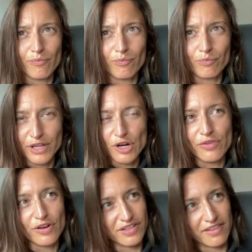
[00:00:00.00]

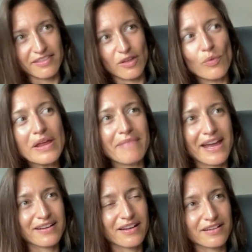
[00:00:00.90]
there's the thing that we
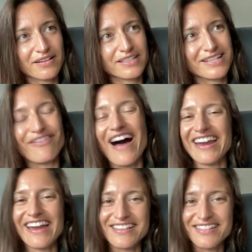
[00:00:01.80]
might
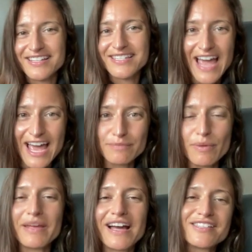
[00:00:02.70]
define as success,
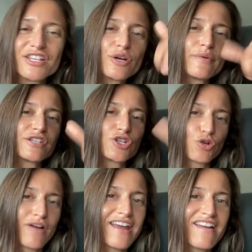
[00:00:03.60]
but because it's always a
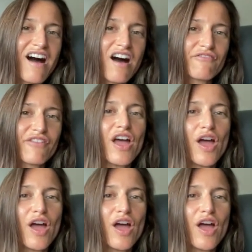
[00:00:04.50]
trade-off,